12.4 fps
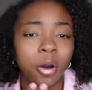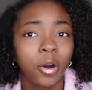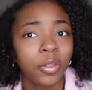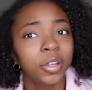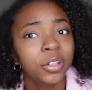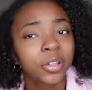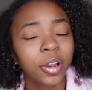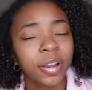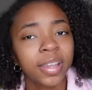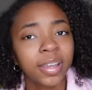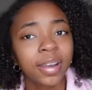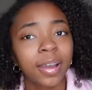on the
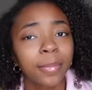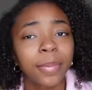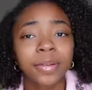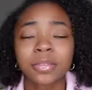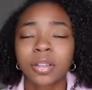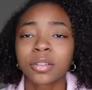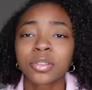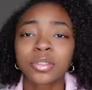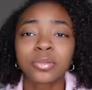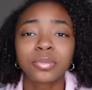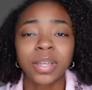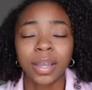Target app as long
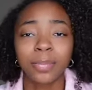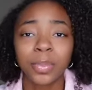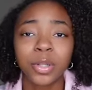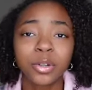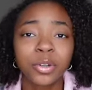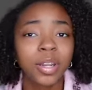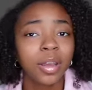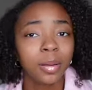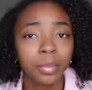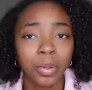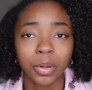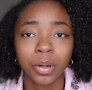as you type in your
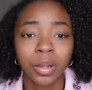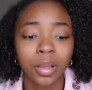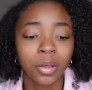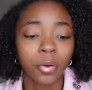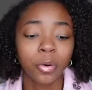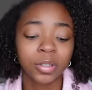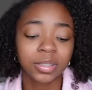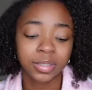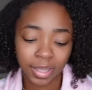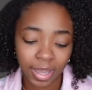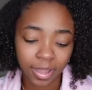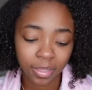number or
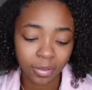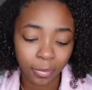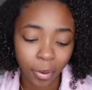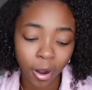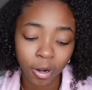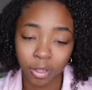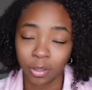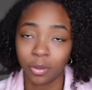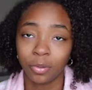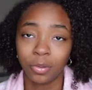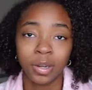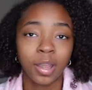scan the
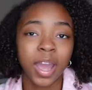barcode.